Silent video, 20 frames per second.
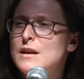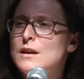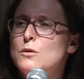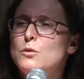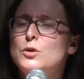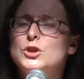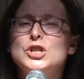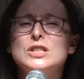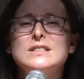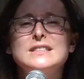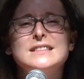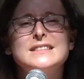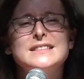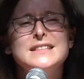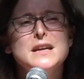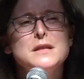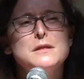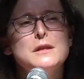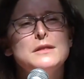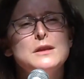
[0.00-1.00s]
which is to
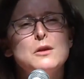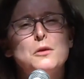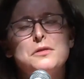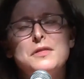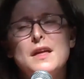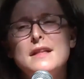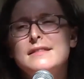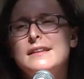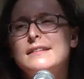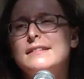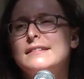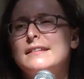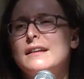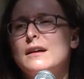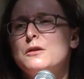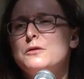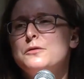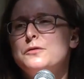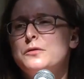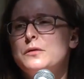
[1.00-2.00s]
say that the authentic
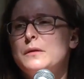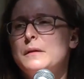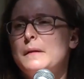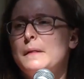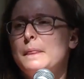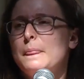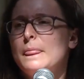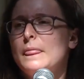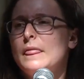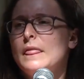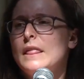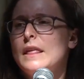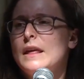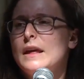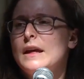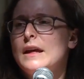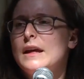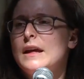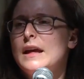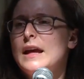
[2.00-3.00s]
self
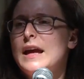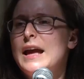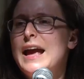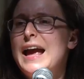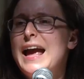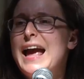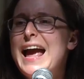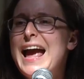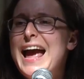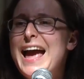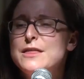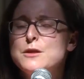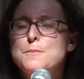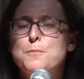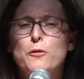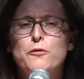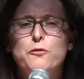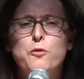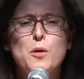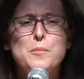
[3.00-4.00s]
and the
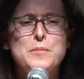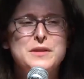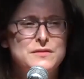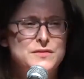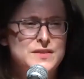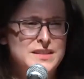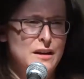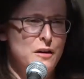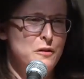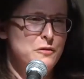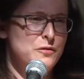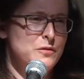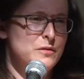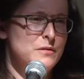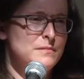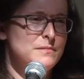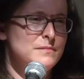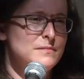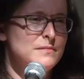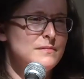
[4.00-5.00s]
performative self,
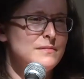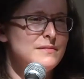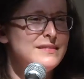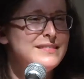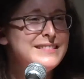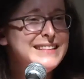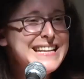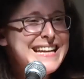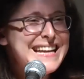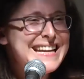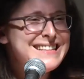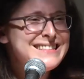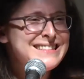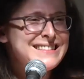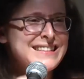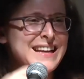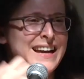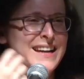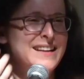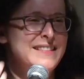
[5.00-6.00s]
the
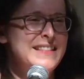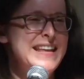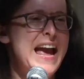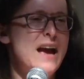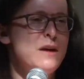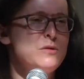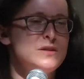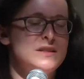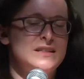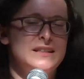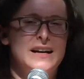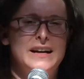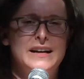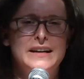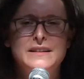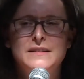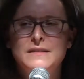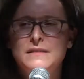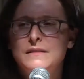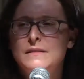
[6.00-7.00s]
inside and the
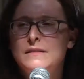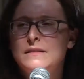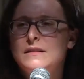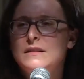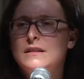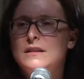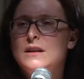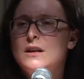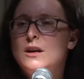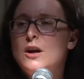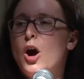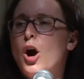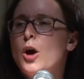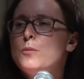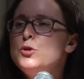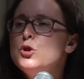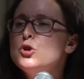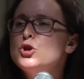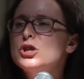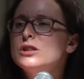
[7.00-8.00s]
outside, are
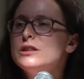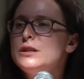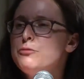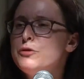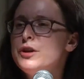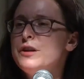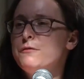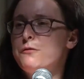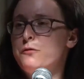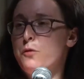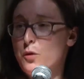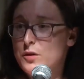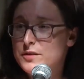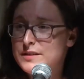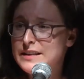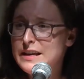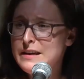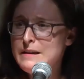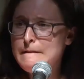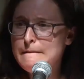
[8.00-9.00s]
mutually
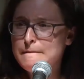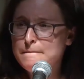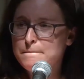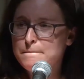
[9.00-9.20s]
reinforcing,